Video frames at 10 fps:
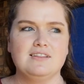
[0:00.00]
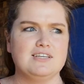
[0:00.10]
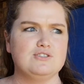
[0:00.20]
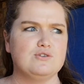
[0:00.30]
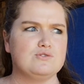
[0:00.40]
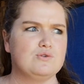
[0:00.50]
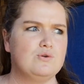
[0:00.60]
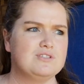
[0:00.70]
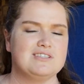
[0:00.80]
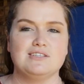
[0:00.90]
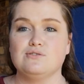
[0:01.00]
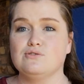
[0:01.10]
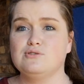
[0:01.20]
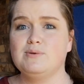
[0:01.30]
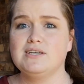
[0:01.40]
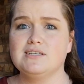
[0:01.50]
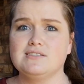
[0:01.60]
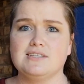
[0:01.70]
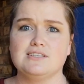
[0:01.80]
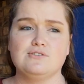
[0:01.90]
There's no swords, there's no
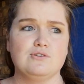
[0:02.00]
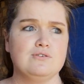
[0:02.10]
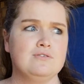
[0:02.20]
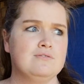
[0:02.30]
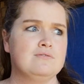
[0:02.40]
spears, there's no